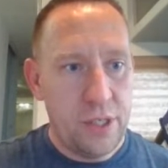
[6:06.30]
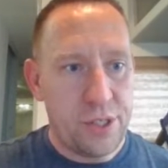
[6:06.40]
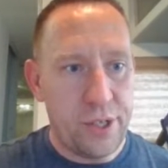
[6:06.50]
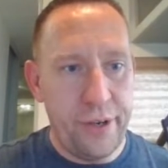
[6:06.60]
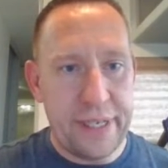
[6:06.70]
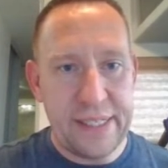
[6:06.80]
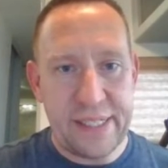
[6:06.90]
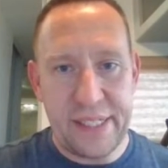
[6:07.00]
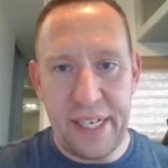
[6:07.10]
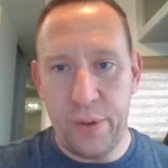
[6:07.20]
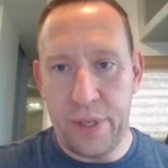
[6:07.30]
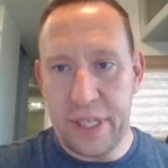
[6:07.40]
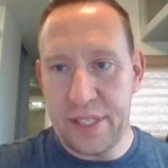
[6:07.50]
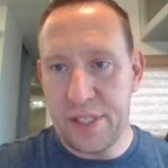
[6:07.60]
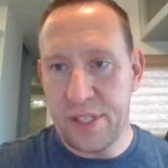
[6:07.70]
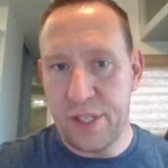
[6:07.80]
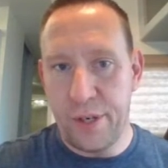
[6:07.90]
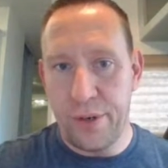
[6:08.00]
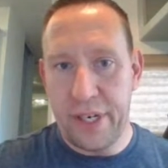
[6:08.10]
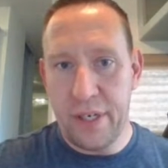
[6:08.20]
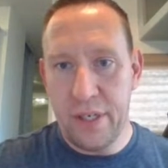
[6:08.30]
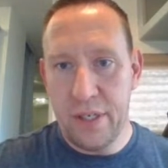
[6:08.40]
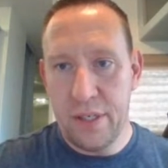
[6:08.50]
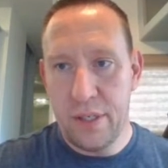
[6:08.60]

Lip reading: So you can see what this is doing.